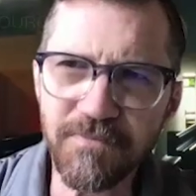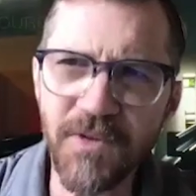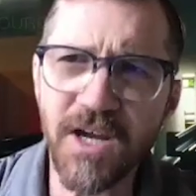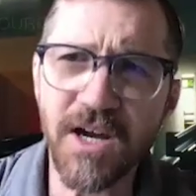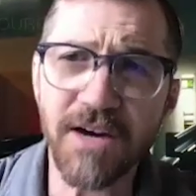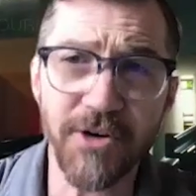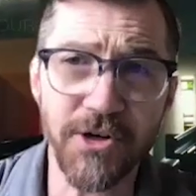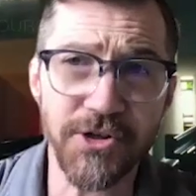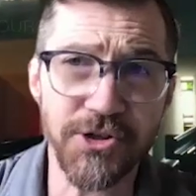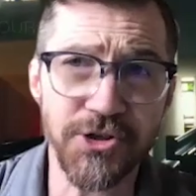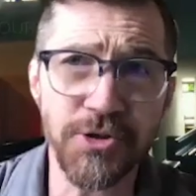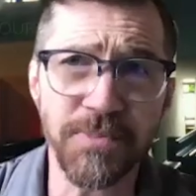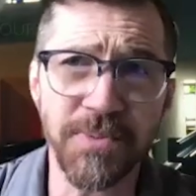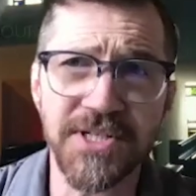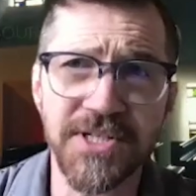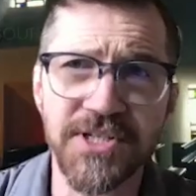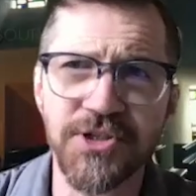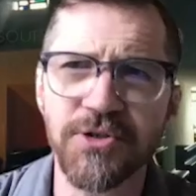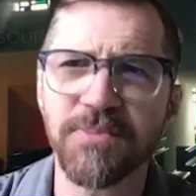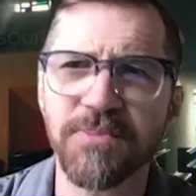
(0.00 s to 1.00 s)
of our
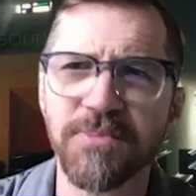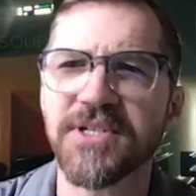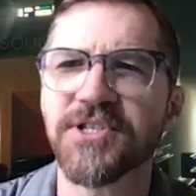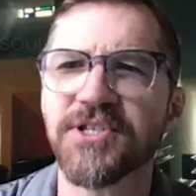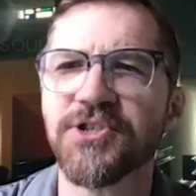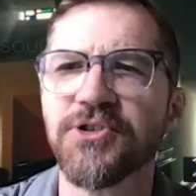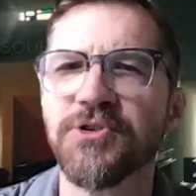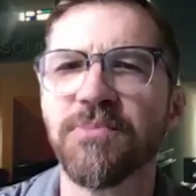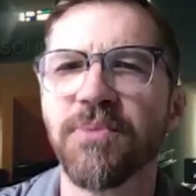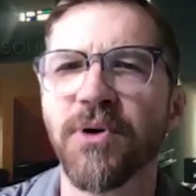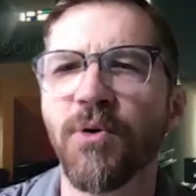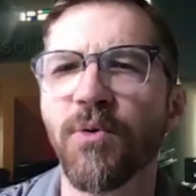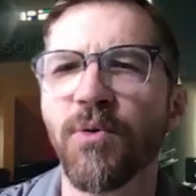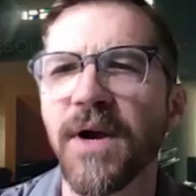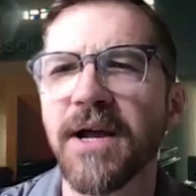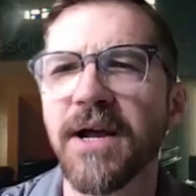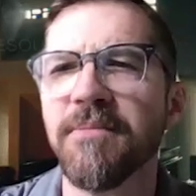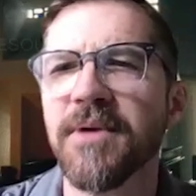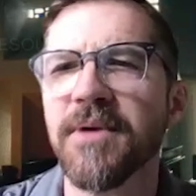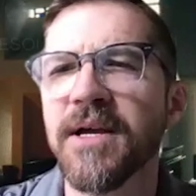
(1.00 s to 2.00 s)
2+2+2
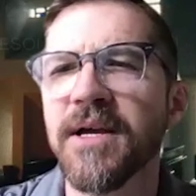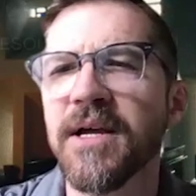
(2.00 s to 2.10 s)
program.